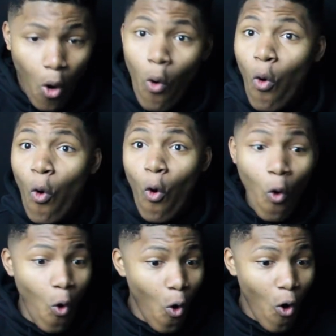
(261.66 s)

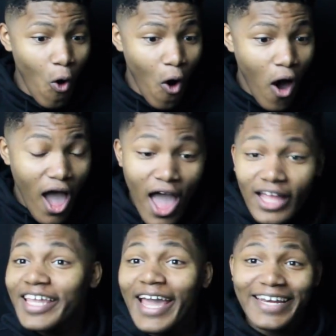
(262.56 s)
Ooh,
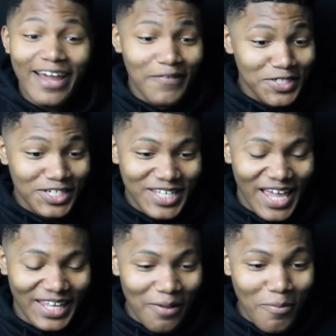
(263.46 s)
they ain't never just
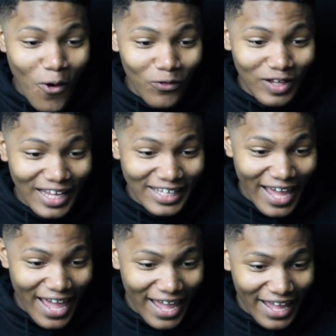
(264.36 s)
take their move like
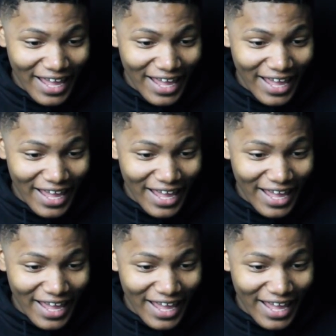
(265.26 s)
that.